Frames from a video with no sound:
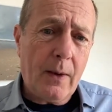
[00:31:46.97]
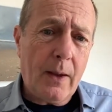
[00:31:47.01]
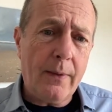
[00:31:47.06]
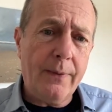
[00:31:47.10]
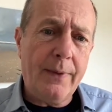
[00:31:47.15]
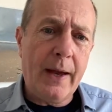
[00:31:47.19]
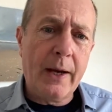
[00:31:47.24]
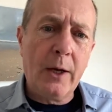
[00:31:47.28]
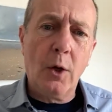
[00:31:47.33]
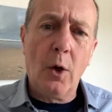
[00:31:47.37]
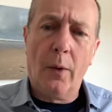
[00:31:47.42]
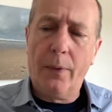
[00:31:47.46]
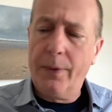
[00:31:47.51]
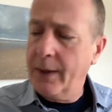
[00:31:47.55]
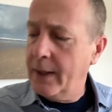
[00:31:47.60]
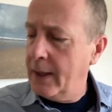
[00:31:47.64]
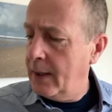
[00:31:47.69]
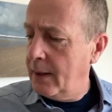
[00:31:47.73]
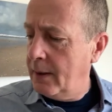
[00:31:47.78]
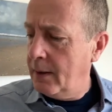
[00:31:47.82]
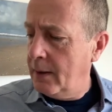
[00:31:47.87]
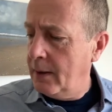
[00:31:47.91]
then got
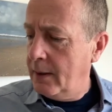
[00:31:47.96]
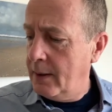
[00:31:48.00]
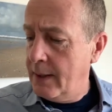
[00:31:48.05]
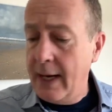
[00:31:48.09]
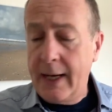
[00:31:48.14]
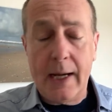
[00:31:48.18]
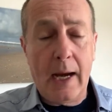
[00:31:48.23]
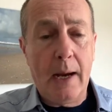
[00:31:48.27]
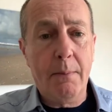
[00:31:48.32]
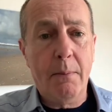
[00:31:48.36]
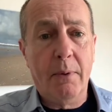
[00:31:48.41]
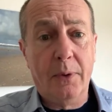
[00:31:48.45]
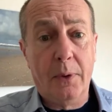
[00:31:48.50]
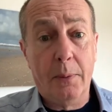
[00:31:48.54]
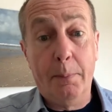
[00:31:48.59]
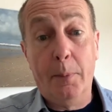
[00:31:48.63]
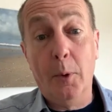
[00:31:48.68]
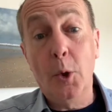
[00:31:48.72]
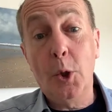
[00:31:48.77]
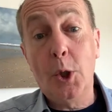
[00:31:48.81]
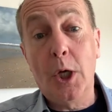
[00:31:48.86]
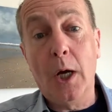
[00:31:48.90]
the nickname of the
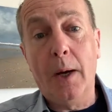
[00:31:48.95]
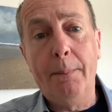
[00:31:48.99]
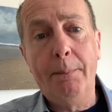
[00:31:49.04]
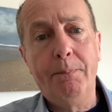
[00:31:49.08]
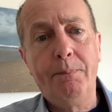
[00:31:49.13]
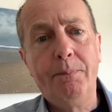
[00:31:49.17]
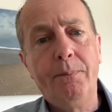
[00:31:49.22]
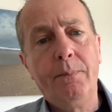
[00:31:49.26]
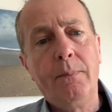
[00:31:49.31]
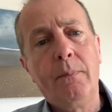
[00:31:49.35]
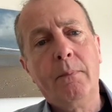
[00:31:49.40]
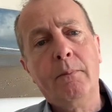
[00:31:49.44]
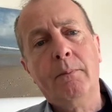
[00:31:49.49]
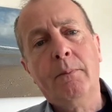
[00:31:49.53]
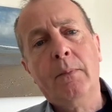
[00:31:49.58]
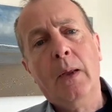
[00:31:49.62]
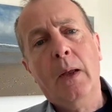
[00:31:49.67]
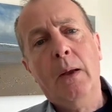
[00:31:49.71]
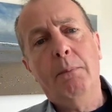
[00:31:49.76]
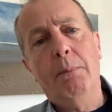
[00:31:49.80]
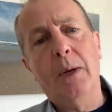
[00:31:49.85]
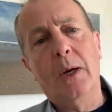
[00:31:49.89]
Butcher,
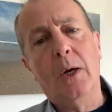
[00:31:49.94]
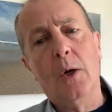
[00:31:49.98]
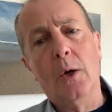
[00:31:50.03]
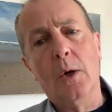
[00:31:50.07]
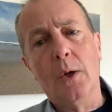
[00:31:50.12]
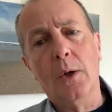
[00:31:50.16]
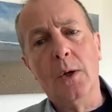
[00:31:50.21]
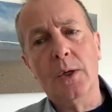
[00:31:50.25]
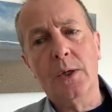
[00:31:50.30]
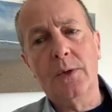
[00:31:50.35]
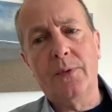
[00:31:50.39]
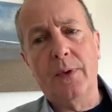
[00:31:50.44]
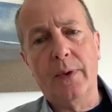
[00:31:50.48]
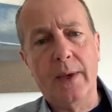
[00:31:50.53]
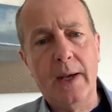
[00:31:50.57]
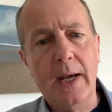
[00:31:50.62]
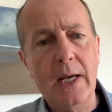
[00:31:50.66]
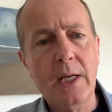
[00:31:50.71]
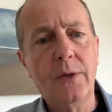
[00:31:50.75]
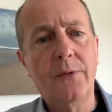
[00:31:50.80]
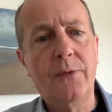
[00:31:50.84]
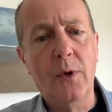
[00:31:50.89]
because for the
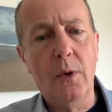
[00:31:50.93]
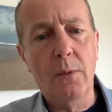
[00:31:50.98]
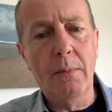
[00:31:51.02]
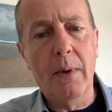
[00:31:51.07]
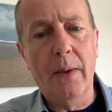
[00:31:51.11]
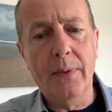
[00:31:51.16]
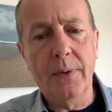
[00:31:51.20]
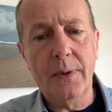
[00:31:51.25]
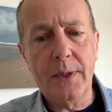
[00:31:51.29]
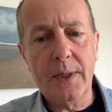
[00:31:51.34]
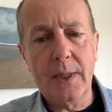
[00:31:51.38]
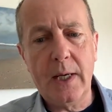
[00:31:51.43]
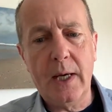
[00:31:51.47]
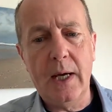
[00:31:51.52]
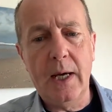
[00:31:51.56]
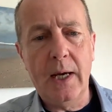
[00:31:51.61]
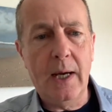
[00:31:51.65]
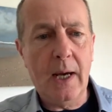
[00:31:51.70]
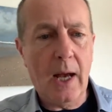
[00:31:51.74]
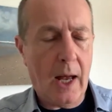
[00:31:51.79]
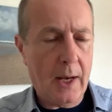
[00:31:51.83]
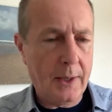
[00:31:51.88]
next few months
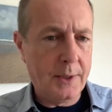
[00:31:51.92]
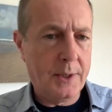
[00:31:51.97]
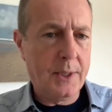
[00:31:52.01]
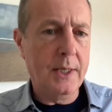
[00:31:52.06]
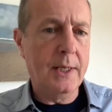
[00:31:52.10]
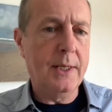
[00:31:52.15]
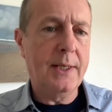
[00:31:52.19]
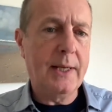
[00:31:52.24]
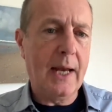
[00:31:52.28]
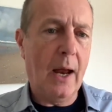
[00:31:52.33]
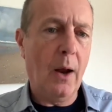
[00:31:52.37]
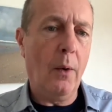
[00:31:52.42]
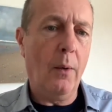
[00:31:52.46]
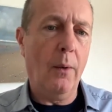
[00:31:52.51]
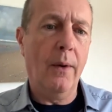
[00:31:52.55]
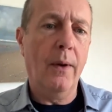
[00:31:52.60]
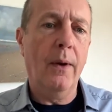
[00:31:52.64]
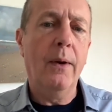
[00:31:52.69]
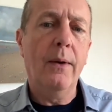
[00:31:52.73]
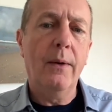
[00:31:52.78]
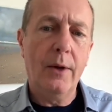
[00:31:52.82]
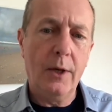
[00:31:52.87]
he hunted
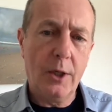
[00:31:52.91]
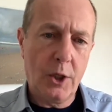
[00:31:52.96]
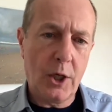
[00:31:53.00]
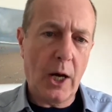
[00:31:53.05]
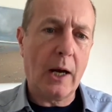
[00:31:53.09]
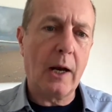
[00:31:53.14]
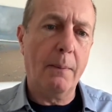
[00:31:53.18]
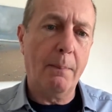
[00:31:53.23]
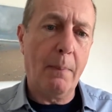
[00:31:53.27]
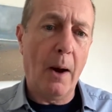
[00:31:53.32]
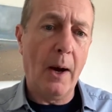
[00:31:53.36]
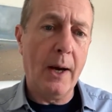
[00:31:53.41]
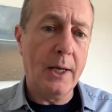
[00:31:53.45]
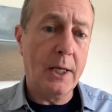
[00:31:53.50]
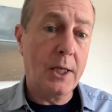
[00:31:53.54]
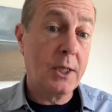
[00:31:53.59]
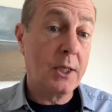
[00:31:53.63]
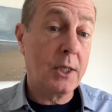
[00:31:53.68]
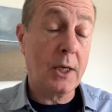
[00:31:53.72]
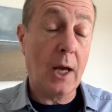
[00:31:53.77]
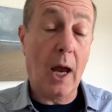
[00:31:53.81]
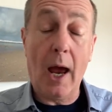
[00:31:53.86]
down
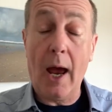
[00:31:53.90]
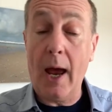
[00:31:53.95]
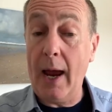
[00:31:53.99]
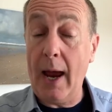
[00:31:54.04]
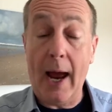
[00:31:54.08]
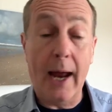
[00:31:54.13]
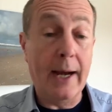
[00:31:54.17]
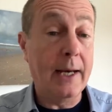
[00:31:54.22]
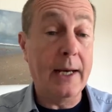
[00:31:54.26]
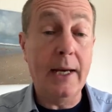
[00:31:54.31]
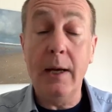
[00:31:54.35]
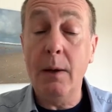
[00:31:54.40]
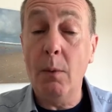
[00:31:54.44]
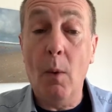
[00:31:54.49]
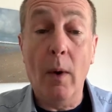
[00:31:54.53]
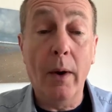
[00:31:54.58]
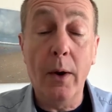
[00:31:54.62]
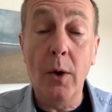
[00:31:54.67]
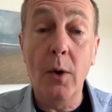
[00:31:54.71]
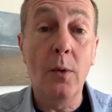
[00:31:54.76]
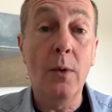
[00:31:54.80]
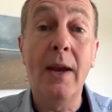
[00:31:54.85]
Jacobites and
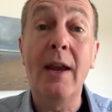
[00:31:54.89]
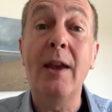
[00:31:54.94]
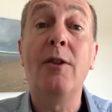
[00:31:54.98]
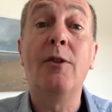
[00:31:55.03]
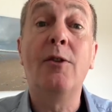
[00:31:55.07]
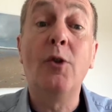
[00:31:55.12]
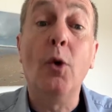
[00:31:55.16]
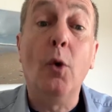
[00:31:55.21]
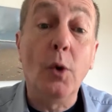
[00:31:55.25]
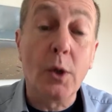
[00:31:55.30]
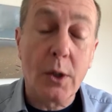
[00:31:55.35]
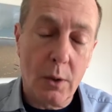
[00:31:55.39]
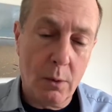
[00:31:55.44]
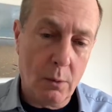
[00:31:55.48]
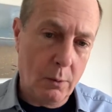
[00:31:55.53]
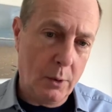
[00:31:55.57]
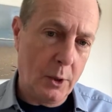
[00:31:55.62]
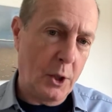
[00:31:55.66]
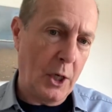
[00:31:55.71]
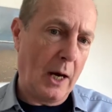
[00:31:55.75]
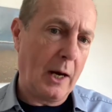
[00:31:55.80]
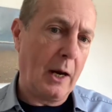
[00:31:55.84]
anyone who he thought
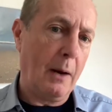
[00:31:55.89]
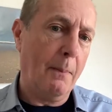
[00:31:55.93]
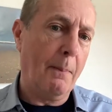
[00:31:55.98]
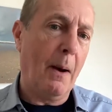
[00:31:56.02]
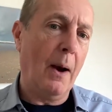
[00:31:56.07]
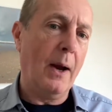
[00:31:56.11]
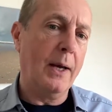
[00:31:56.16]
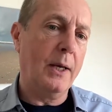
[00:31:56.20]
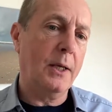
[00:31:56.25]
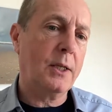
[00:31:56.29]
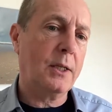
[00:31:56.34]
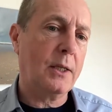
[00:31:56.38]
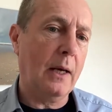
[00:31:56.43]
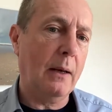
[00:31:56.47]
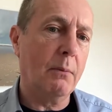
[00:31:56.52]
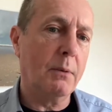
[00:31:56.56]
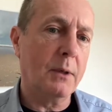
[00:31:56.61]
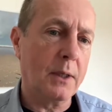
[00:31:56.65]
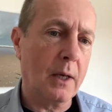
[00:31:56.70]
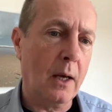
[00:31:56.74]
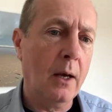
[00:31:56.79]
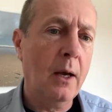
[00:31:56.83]
were Jacobites. It
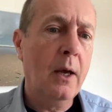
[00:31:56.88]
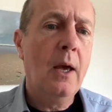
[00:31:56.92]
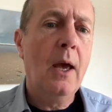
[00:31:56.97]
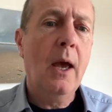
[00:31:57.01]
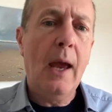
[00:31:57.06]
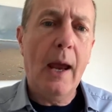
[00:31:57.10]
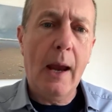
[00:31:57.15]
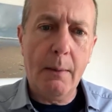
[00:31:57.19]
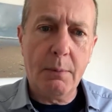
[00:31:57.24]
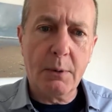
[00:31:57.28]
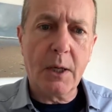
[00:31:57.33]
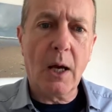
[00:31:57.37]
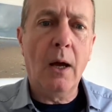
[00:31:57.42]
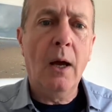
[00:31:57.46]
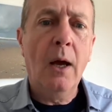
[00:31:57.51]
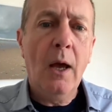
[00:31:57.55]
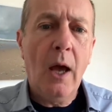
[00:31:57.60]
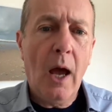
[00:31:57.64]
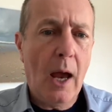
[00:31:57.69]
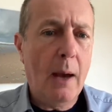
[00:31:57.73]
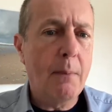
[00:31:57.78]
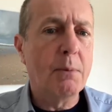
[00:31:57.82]
was
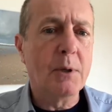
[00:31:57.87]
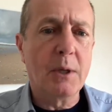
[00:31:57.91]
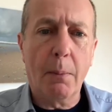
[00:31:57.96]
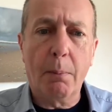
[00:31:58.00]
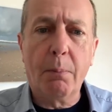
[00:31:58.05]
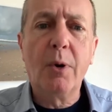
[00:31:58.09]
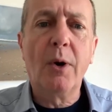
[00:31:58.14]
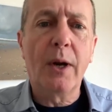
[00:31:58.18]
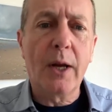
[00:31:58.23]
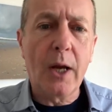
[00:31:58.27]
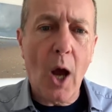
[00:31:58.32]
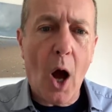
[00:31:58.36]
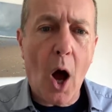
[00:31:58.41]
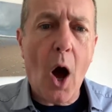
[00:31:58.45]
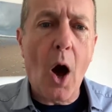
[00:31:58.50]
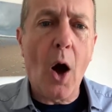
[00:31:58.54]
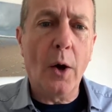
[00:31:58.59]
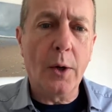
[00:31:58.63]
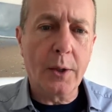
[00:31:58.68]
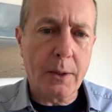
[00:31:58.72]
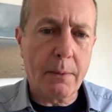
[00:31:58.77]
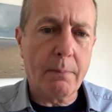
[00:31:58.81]
a pretty
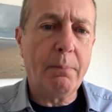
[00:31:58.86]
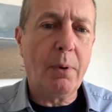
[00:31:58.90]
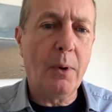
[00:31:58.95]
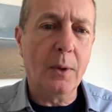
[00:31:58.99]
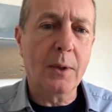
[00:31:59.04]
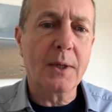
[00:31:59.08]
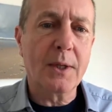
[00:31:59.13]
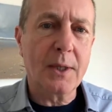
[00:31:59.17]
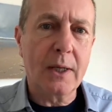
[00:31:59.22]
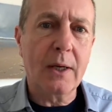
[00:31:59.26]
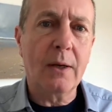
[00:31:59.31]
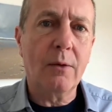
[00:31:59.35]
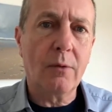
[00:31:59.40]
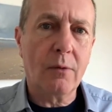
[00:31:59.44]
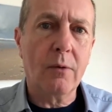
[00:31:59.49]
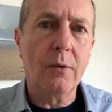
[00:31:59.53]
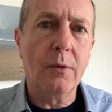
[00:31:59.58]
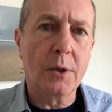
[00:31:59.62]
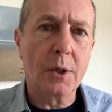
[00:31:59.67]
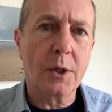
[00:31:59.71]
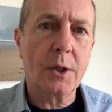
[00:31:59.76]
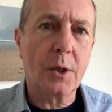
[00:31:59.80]
hard policy
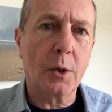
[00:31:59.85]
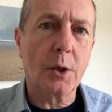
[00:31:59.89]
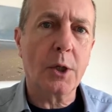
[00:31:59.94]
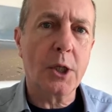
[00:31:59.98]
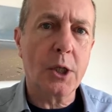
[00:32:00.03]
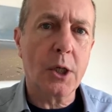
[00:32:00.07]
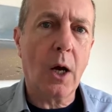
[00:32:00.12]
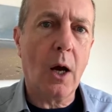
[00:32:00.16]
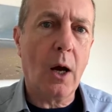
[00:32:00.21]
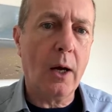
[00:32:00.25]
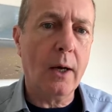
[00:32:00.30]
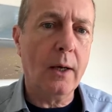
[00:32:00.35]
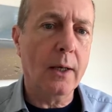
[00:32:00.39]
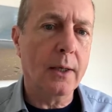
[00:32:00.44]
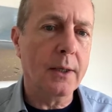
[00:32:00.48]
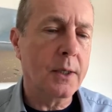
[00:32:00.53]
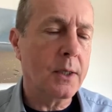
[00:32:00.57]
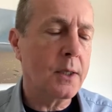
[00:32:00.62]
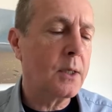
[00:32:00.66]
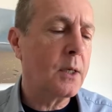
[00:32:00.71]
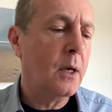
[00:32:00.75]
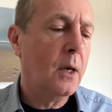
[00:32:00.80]
through the Scottish
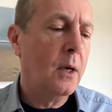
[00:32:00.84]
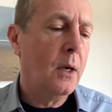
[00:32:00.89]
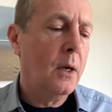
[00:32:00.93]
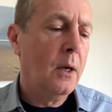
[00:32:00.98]
Highlands.